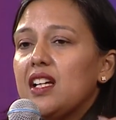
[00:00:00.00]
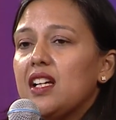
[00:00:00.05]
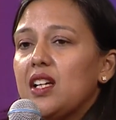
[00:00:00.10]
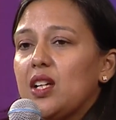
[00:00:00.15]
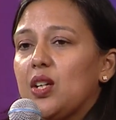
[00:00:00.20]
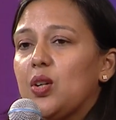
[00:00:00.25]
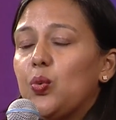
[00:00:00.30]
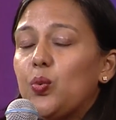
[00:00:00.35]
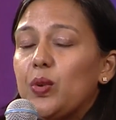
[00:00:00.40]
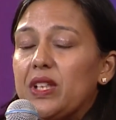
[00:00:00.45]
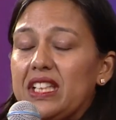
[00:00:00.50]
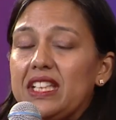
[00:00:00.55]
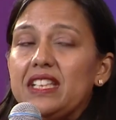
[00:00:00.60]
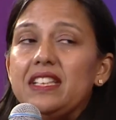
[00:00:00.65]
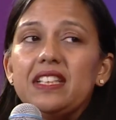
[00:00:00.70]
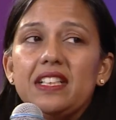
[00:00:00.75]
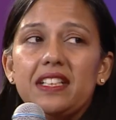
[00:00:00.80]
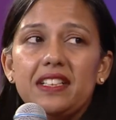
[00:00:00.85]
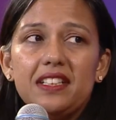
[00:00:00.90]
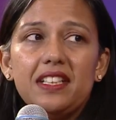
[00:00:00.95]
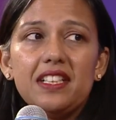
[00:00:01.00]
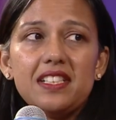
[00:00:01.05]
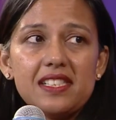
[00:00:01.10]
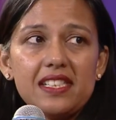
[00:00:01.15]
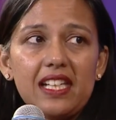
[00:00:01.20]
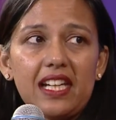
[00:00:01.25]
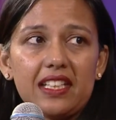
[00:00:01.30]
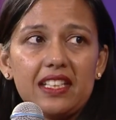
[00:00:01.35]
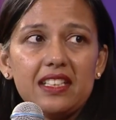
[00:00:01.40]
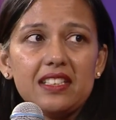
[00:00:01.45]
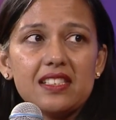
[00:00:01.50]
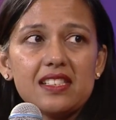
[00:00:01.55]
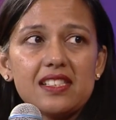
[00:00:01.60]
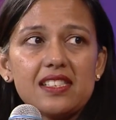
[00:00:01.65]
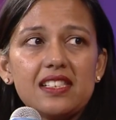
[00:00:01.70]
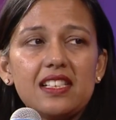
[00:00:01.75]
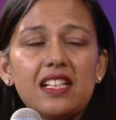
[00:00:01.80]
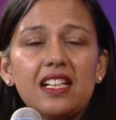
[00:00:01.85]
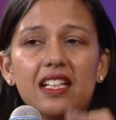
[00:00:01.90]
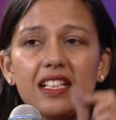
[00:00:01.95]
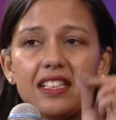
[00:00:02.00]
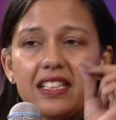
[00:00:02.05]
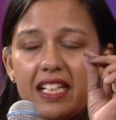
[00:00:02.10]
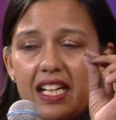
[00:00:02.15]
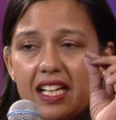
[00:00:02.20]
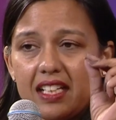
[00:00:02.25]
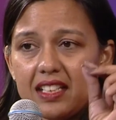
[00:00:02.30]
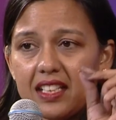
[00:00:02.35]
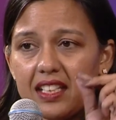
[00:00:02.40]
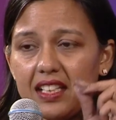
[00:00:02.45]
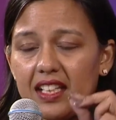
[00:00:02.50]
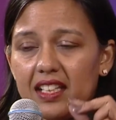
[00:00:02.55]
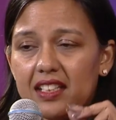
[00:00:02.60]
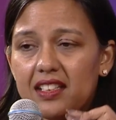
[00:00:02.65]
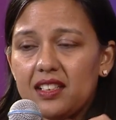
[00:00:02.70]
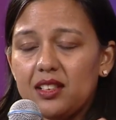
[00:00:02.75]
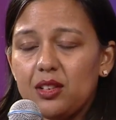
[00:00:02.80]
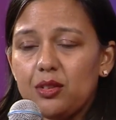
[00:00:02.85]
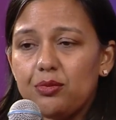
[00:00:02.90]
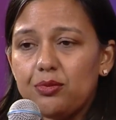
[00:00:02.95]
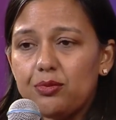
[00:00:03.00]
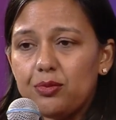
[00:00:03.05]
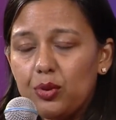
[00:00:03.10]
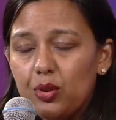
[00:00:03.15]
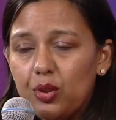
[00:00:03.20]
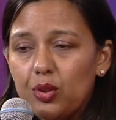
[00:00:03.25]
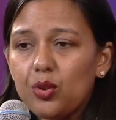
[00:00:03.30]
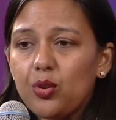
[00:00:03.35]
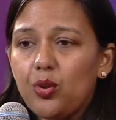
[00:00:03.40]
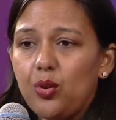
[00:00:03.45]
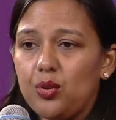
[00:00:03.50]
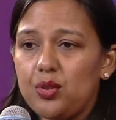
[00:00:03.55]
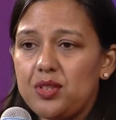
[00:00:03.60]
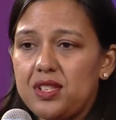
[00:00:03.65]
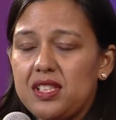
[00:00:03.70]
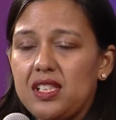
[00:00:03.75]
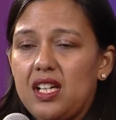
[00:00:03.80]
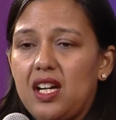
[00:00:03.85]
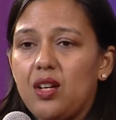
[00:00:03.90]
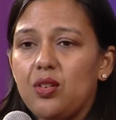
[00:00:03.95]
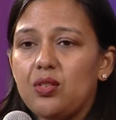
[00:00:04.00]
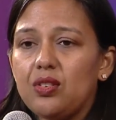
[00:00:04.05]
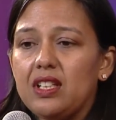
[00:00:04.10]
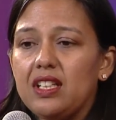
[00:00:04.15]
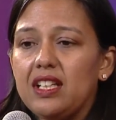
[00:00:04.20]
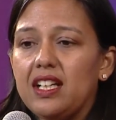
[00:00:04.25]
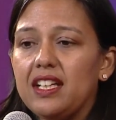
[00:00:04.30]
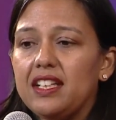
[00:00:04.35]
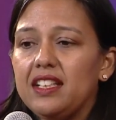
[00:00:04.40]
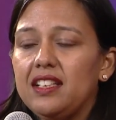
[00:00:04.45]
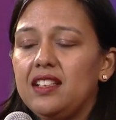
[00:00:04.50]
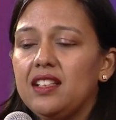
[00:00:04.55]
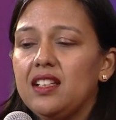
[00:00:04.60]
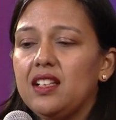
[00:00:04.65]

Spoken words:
Within 30 seconds, they had created the full course outline